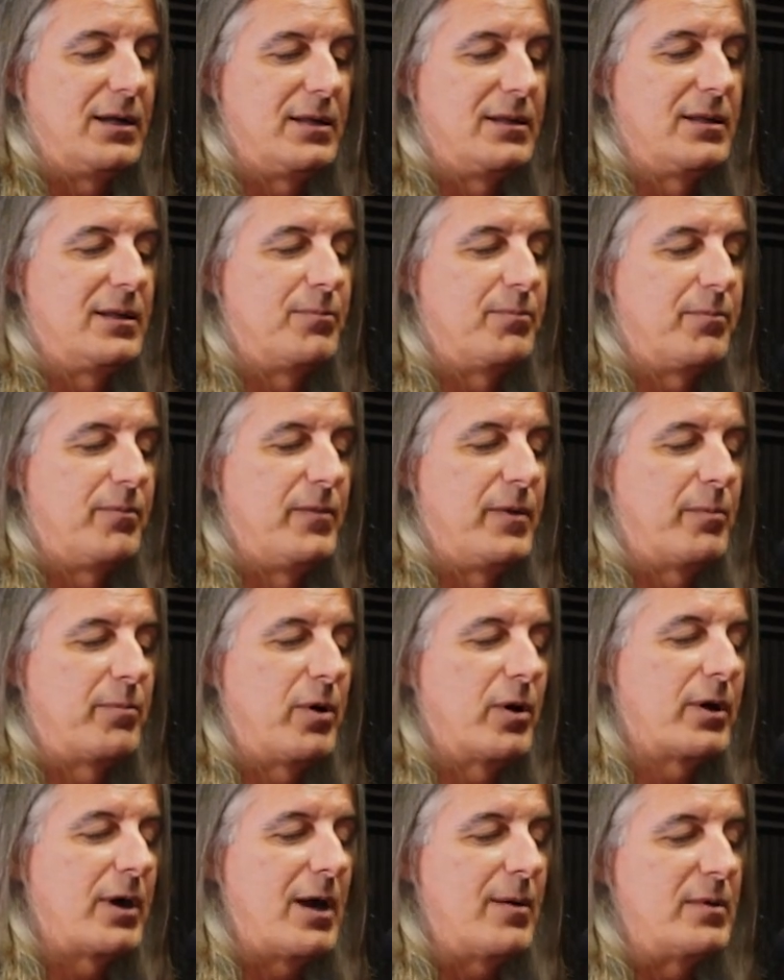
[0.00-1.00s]
the the
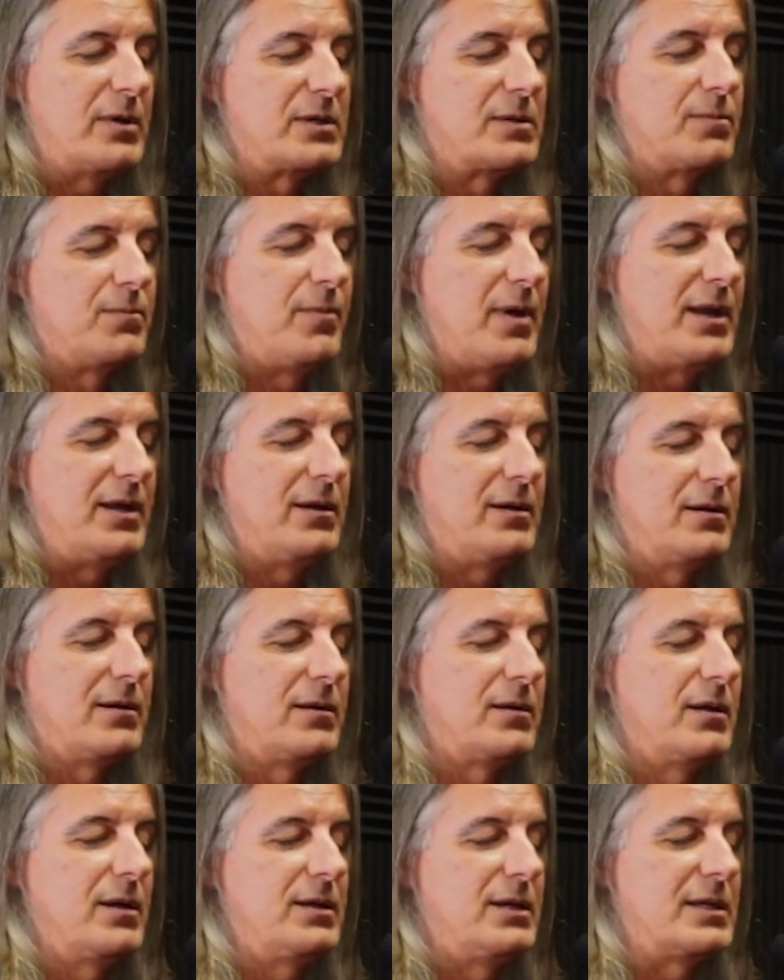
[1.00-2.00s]
program has been
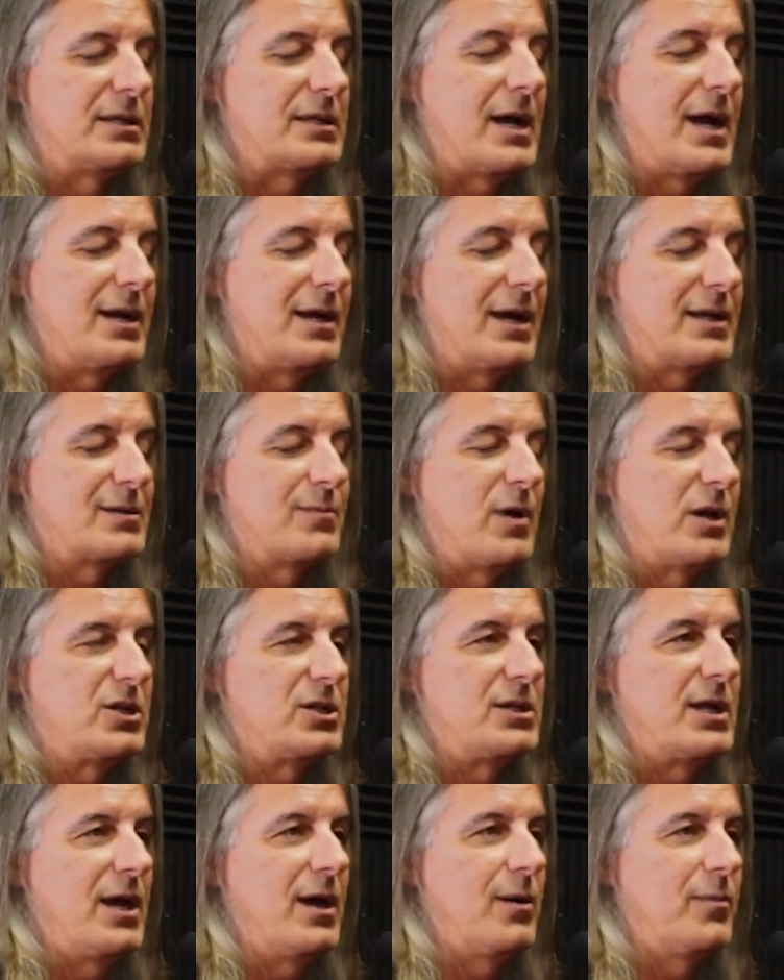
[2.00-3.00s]
designed as
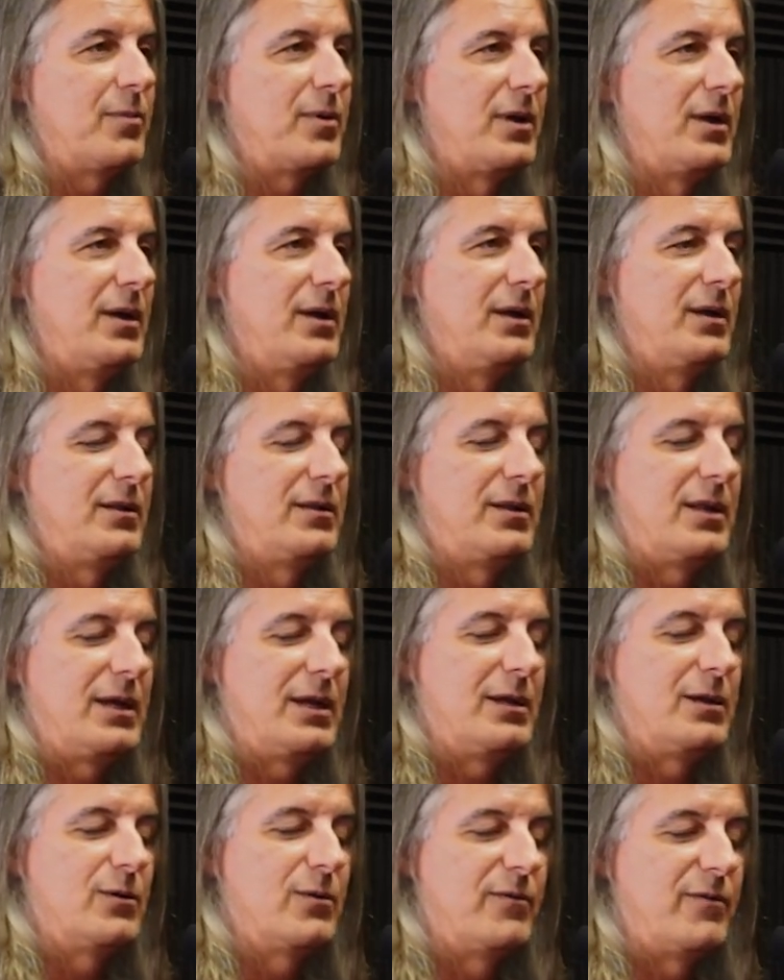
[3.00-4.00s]
much to help the
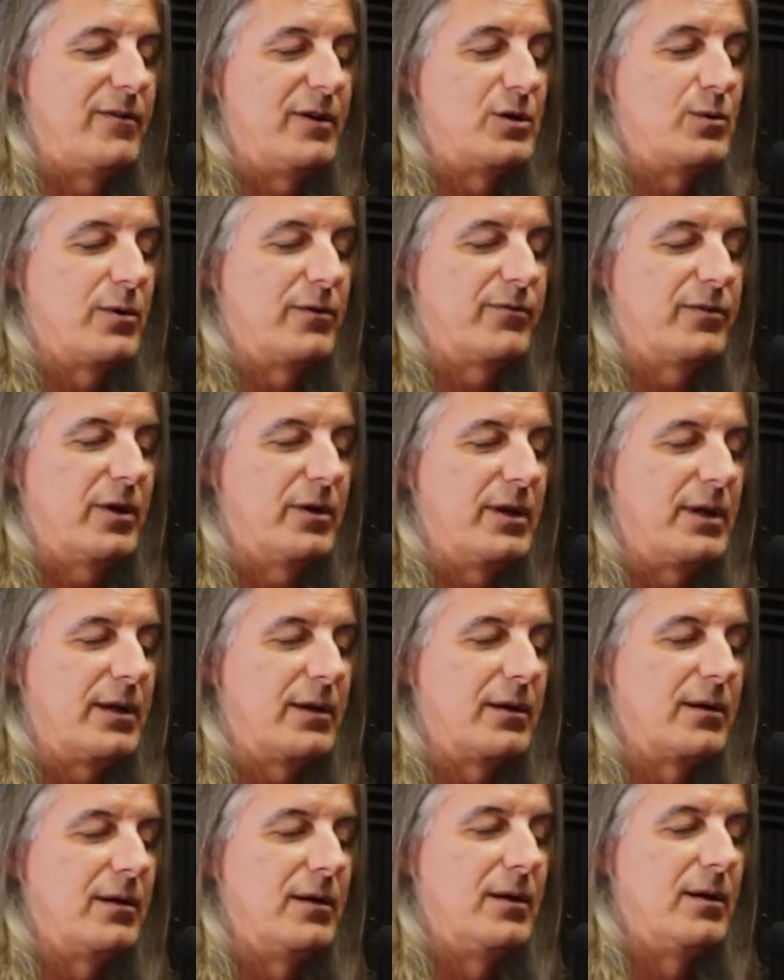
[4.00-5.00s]
individual
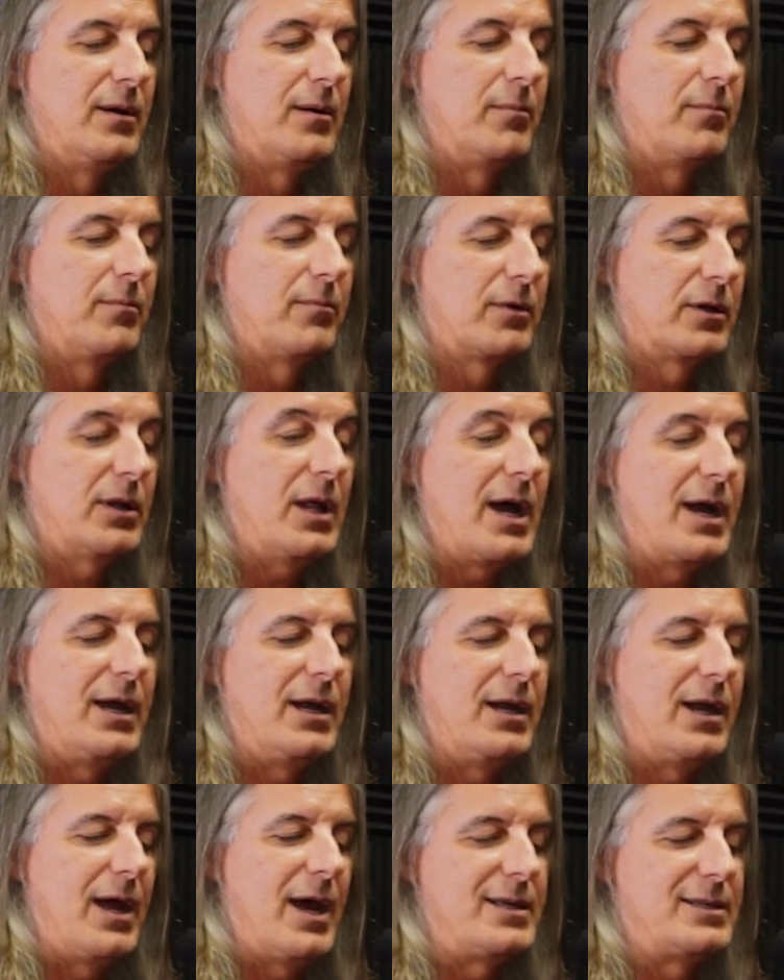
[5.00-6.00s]
floating
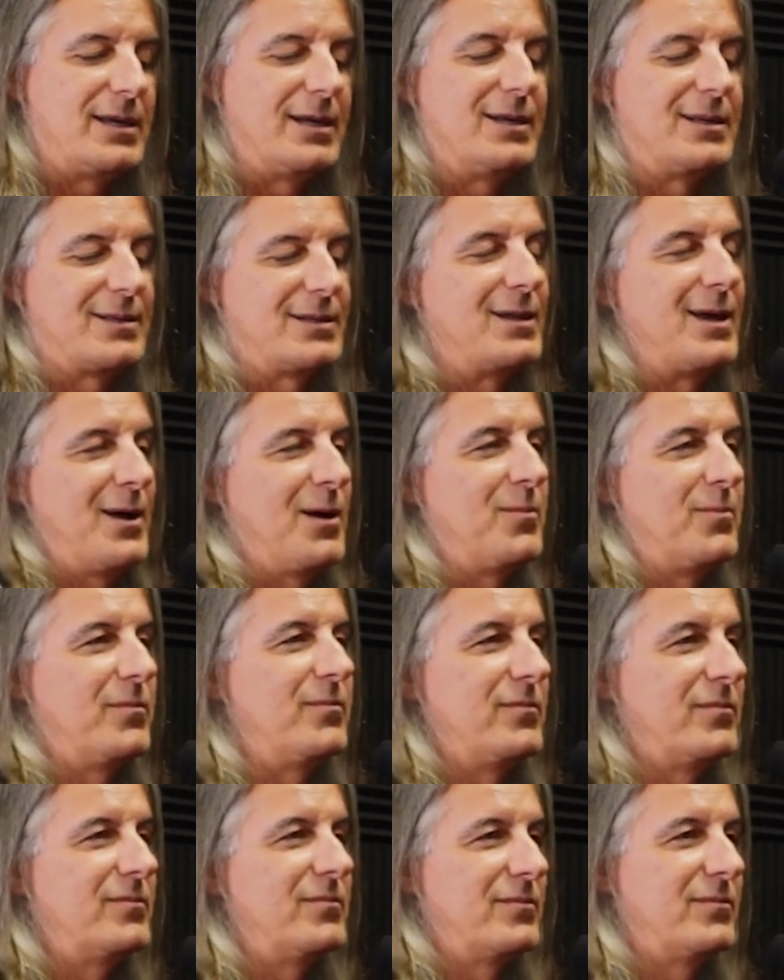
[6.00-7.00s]
client as it is to help
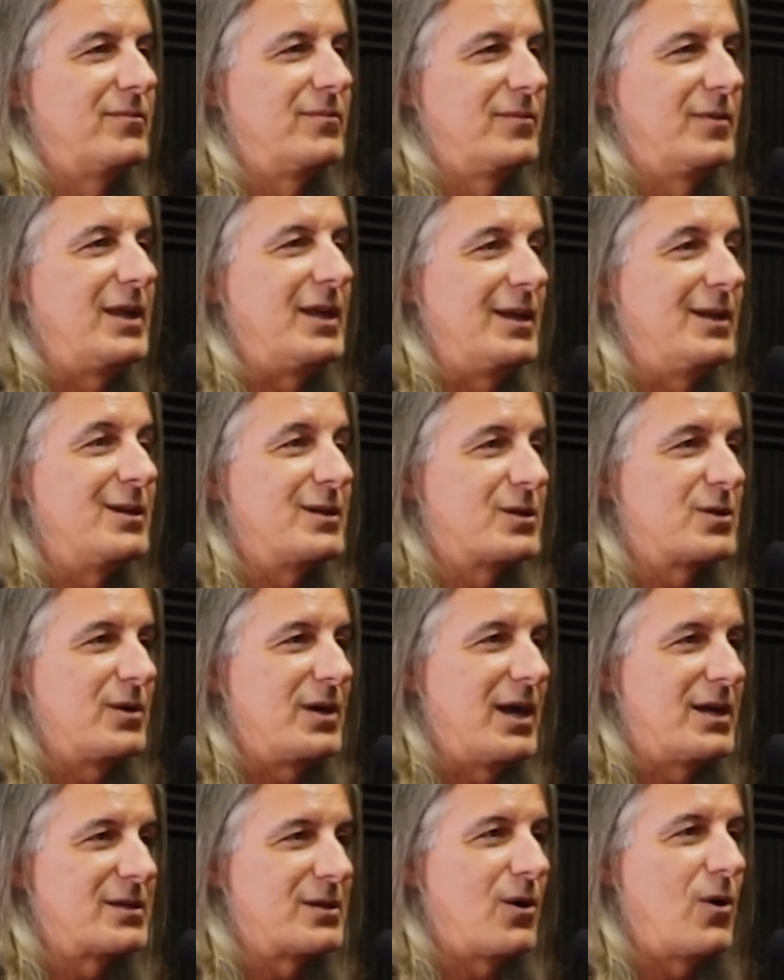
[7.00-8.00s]
the industry
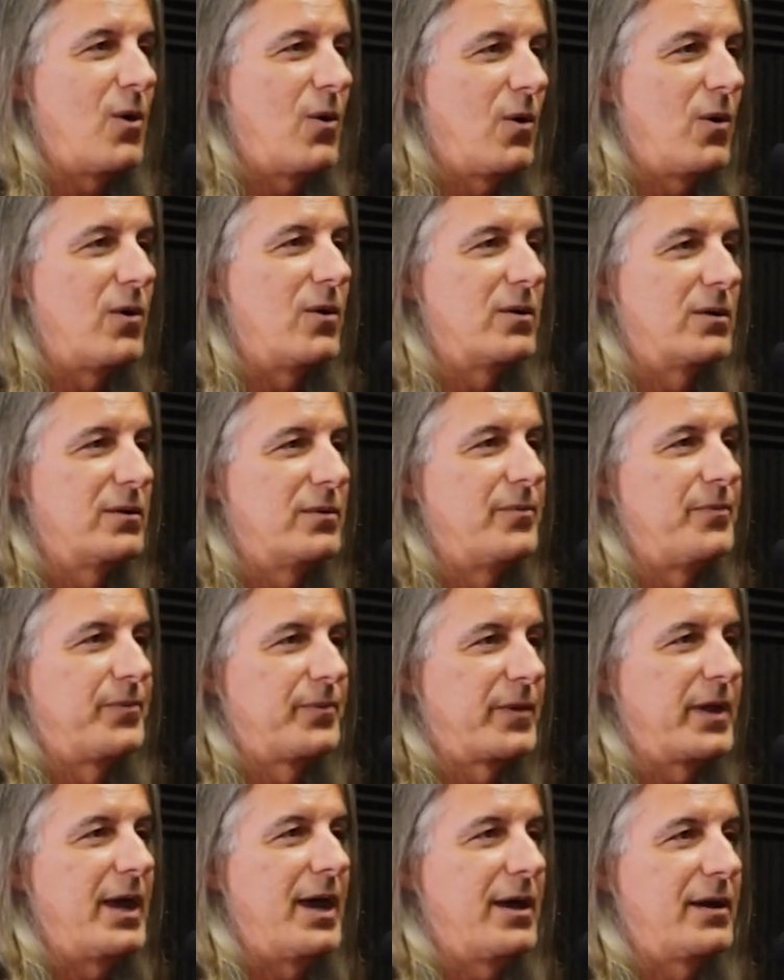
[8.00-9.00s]
the industry floating.
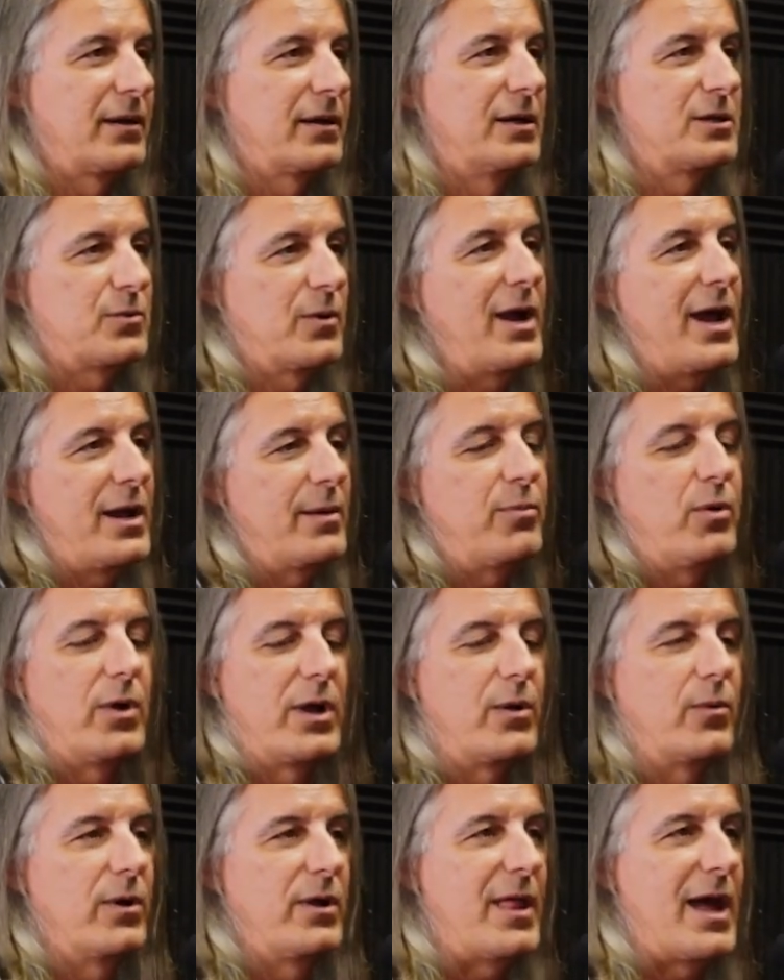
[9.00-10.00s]
That's yeah. awesome. Because we're at a
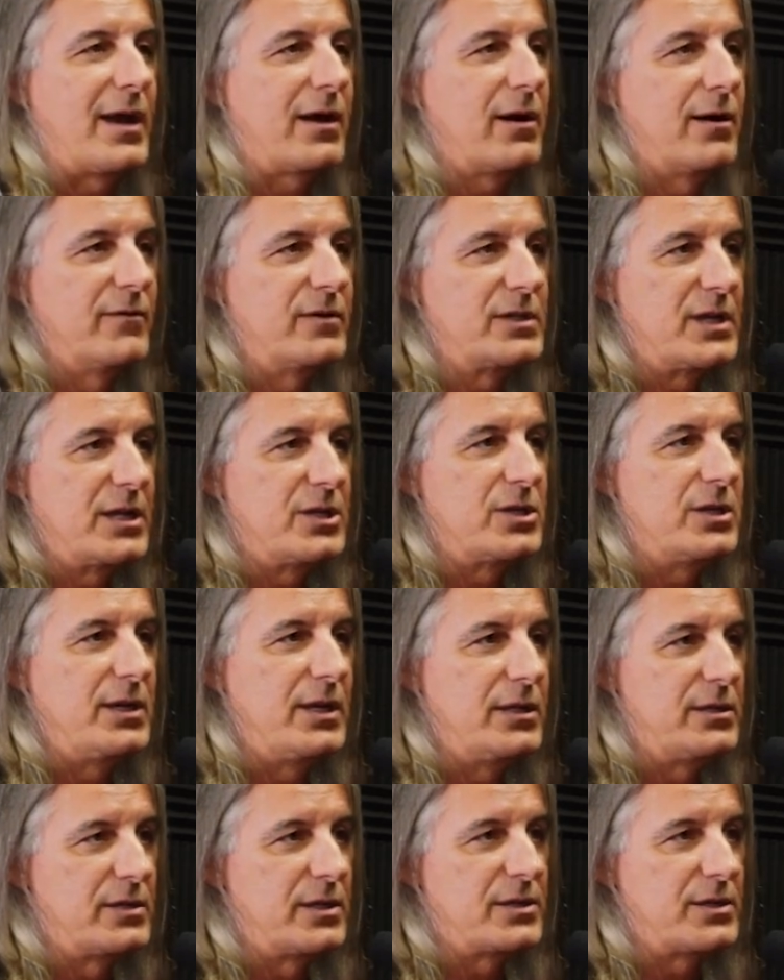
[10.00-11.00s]
point where that conversation
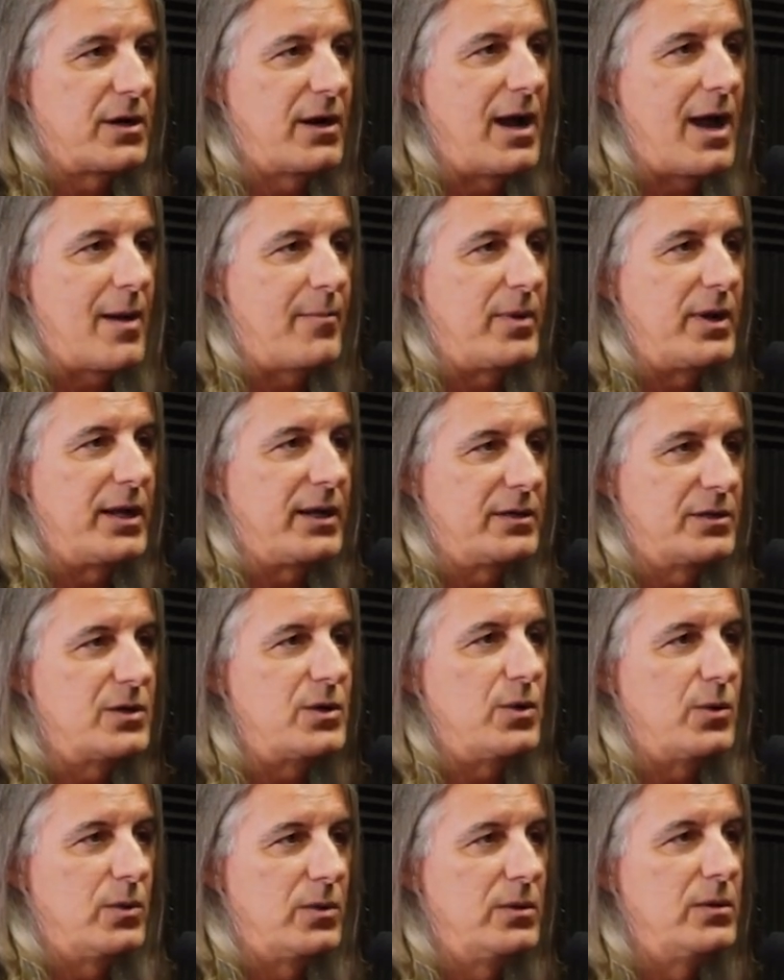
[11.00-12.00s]
needs to start happening.
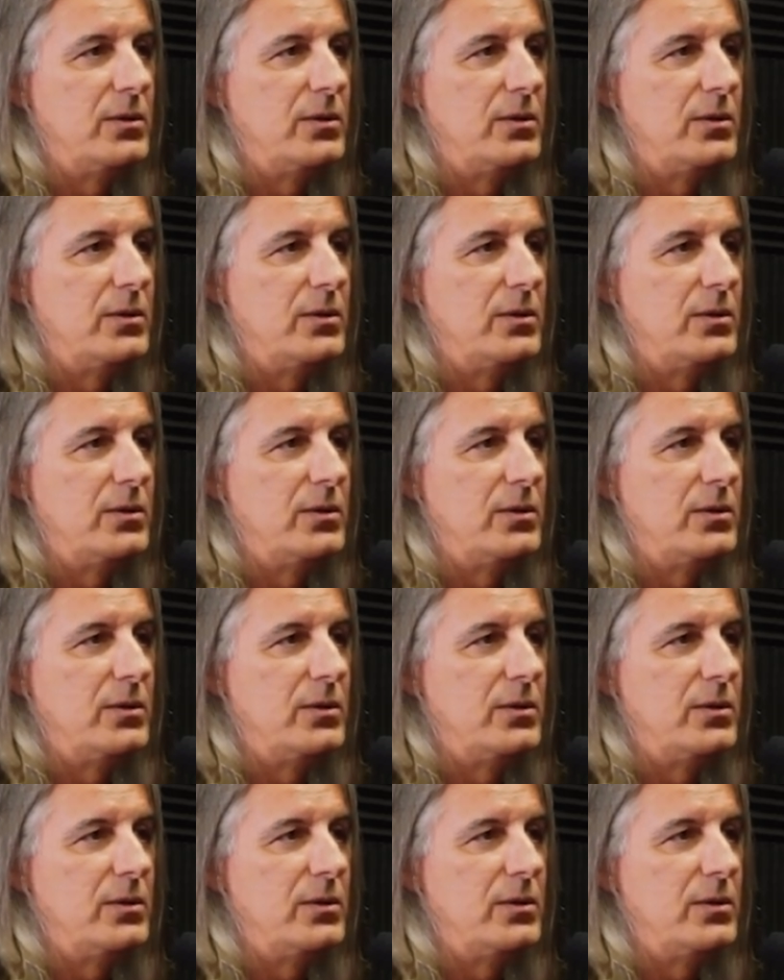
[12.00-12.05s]
Yeah, too.